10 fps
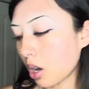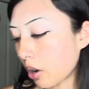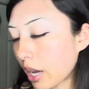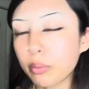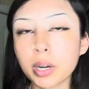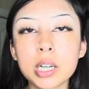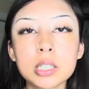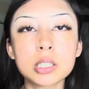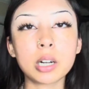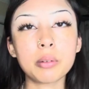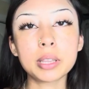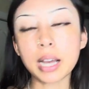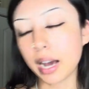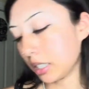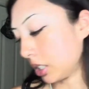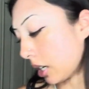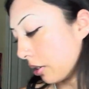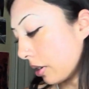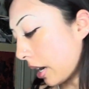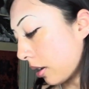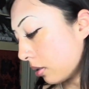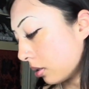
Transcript: Okay, we're gonna start with the eyeshadow now.